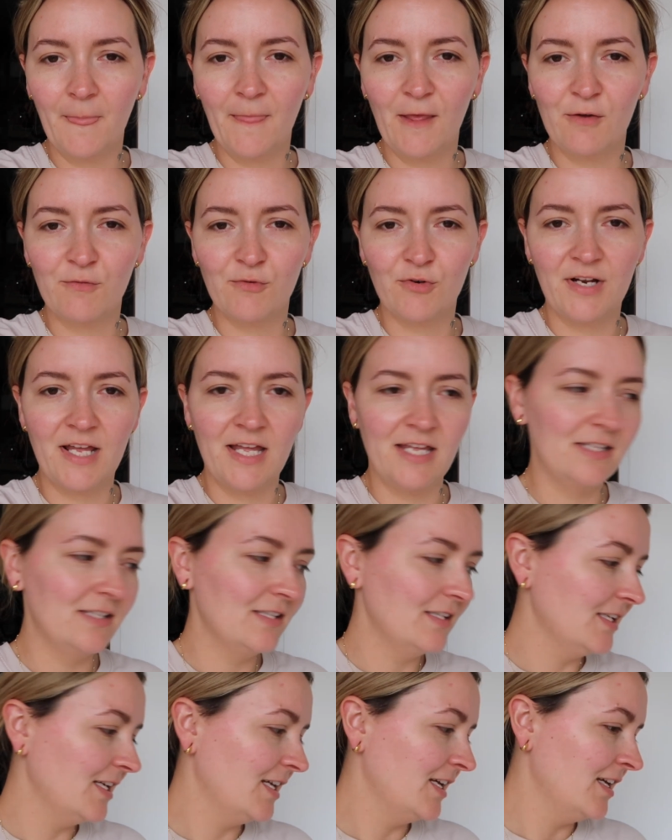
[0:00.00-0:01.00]
over on
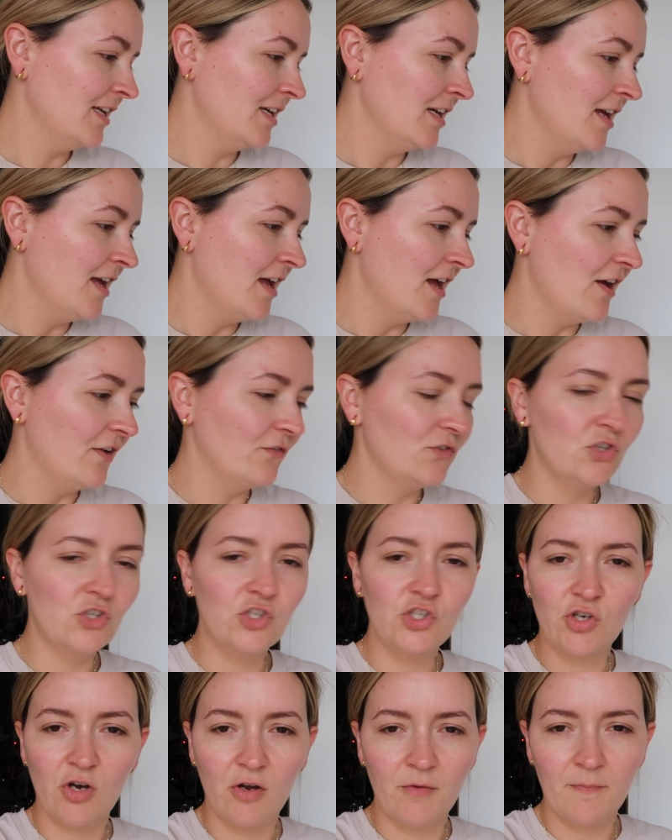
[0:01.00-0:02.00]
Etsy. I've just
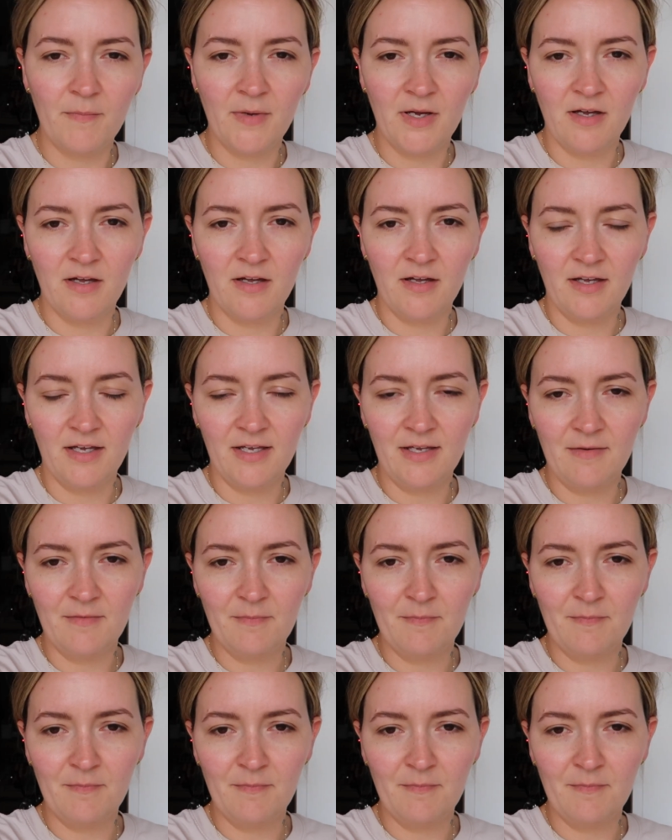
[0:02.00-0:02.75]
shot my